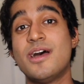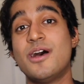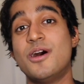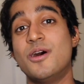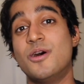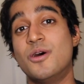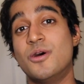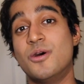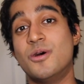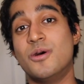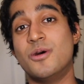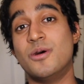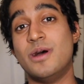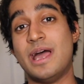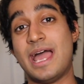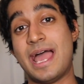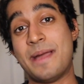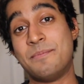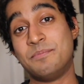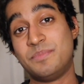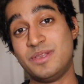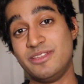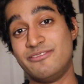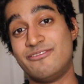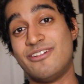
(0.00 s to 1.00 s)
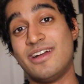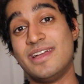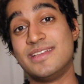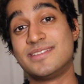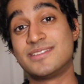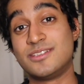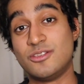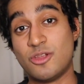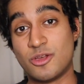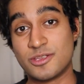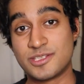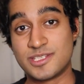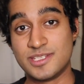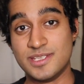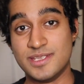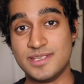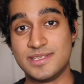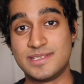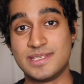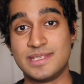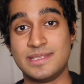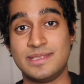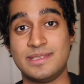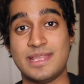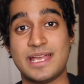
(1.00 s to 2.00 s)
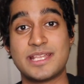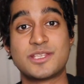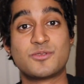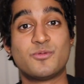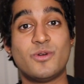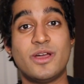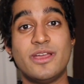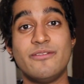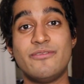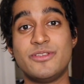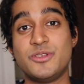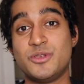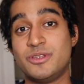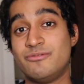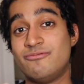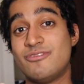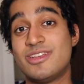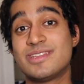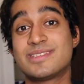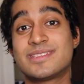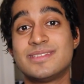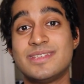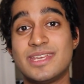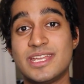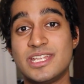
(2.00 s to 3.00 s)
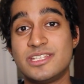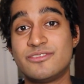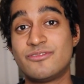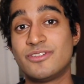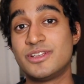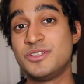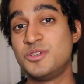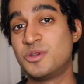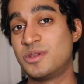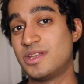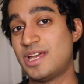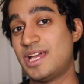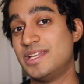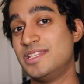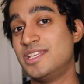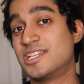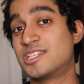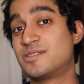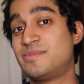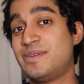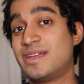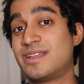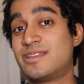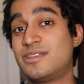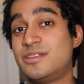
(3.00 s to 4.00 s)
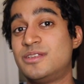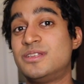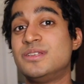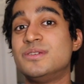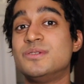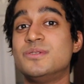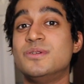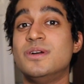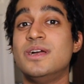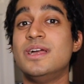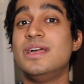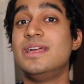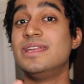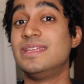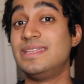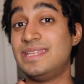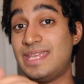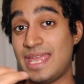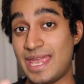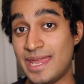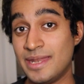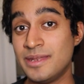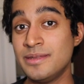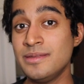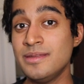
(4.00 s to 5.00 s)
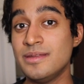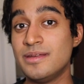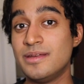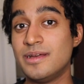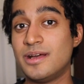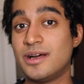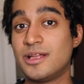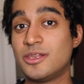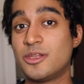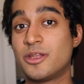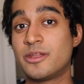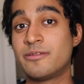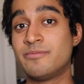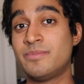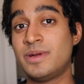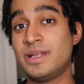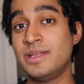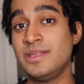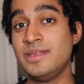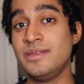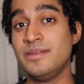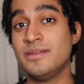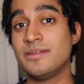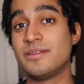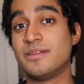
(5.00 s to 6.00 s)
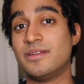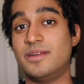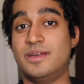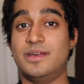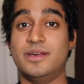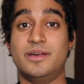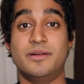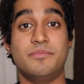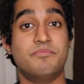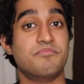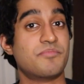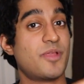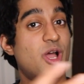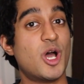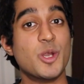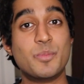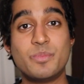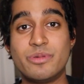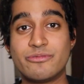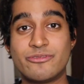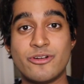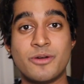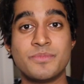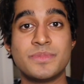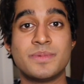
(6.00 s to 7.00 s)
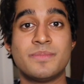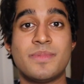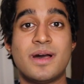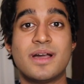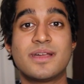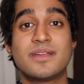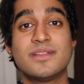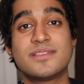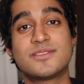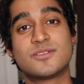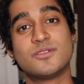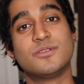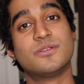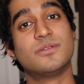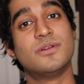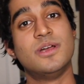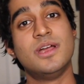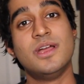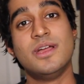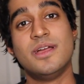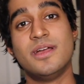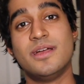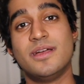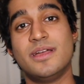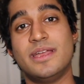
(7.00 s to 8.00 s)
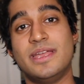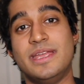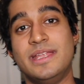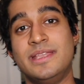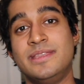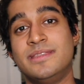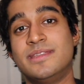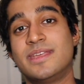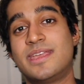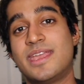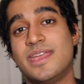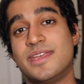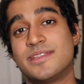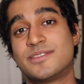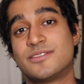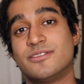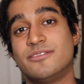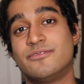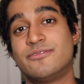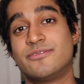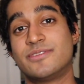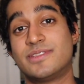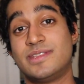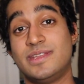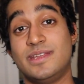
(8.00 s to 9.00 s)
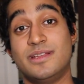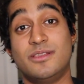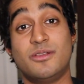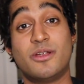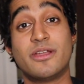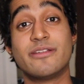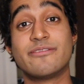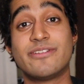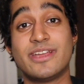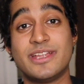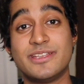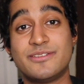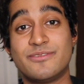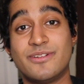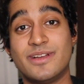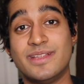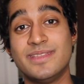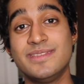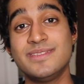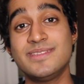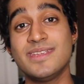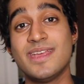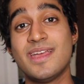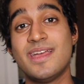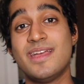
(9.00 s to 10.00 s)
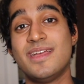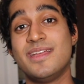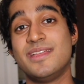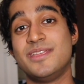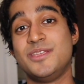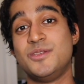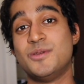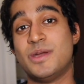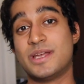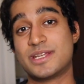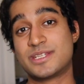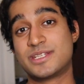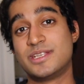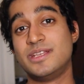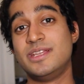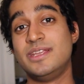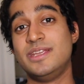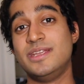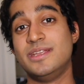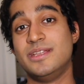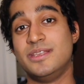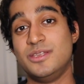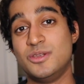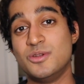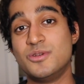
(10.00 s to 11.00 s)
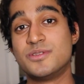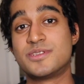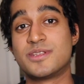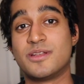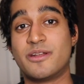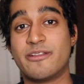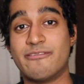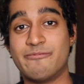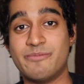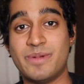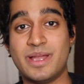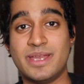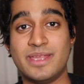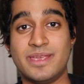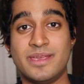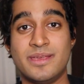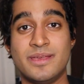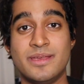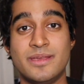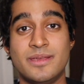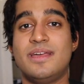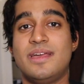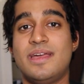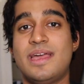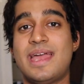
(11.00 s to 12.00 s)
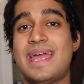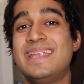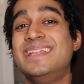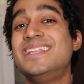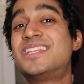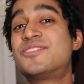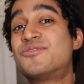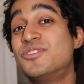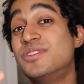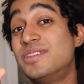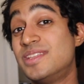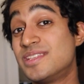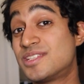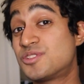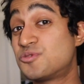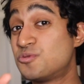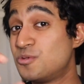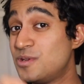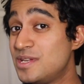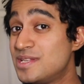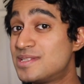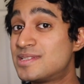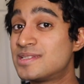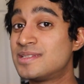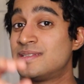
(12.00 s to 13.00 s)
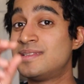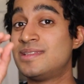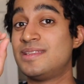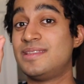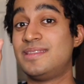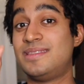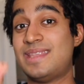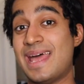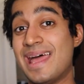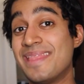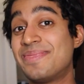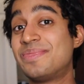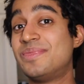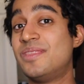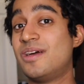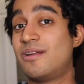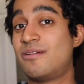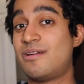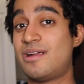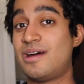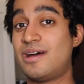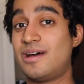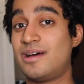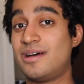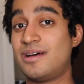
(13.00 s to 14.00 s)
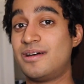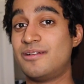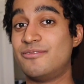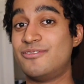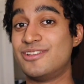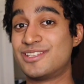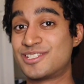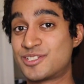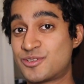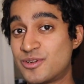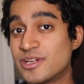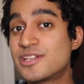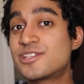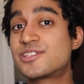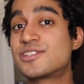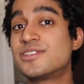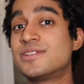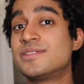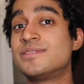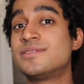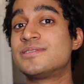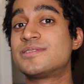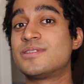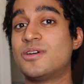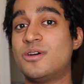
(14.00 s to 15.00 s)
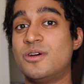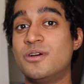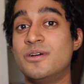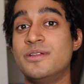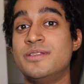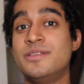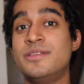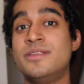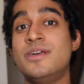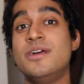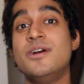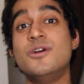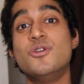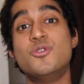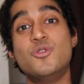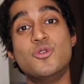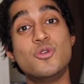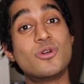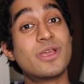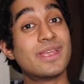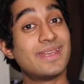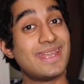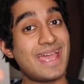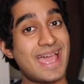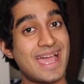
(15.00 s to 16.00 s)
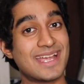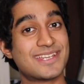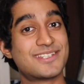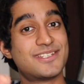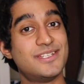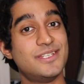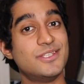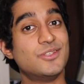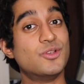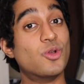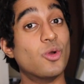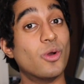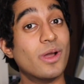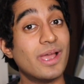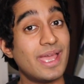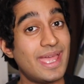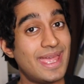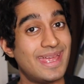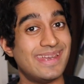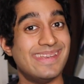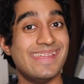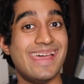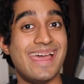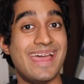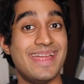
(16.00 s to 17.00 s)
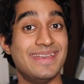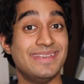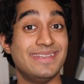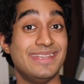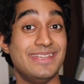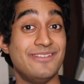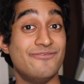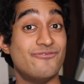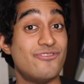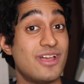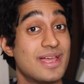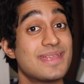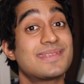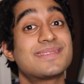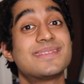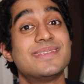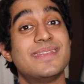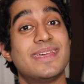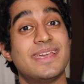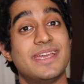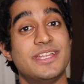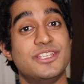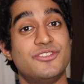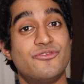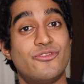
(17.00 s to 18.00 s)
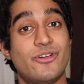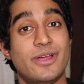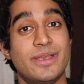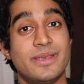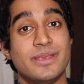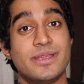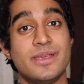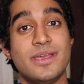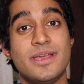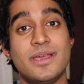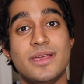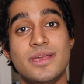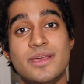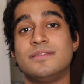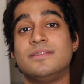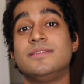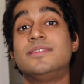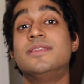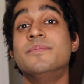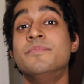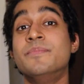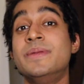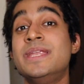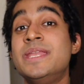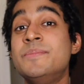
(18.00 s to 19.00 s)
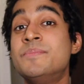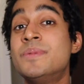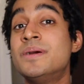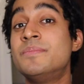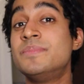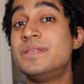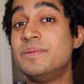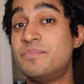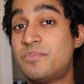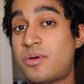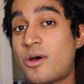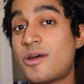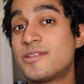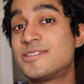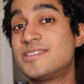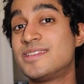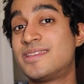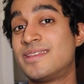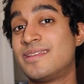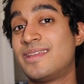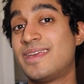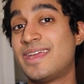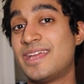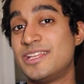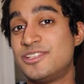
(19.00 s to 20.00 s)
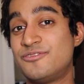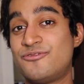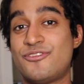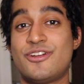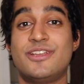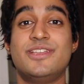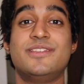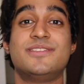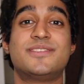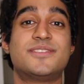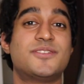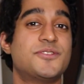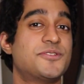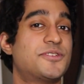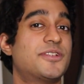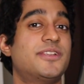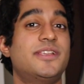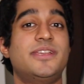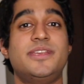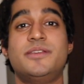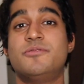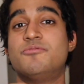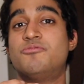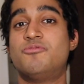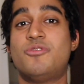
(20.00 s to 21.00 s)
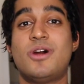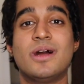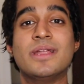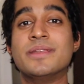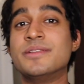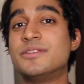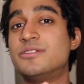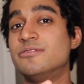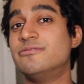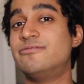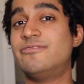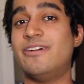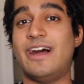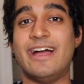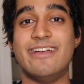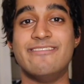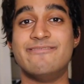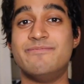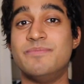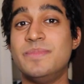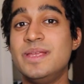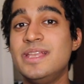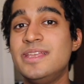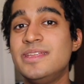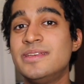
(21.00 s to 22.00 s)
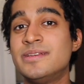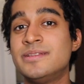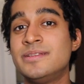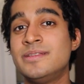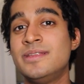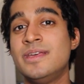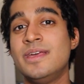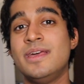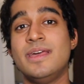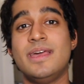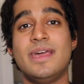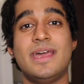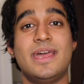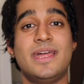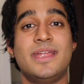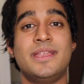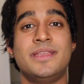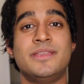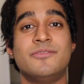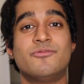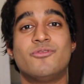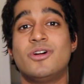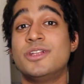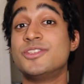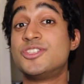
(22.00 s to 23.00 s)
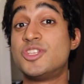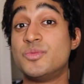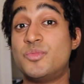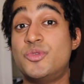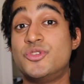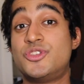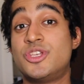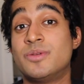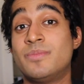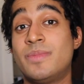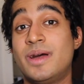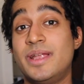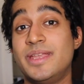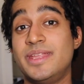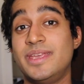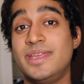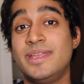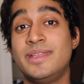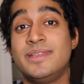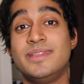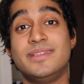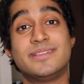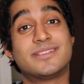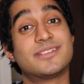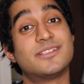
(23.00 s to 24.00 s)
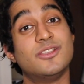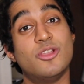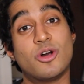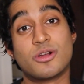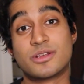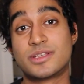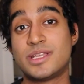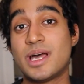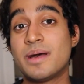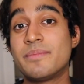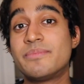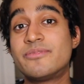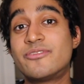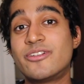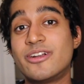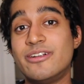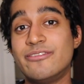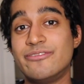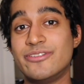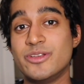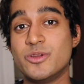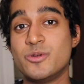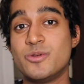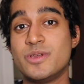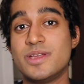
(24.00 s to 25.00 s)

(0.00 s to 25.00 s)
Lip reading: or amplifies losses. And that's why when you invest in a hedge fund, you can either expect to gain a lot of money, outperform the market. So in the case of, say, a lot of hedge funds, you actually lose a lot of money. And it's for this reason that there are restrictions on who can actually go ahead and invest in a hedge fund. The minimum deposit in a hedge fund is usually 1 to 5 million, and once you put your money in, it's locked up for a few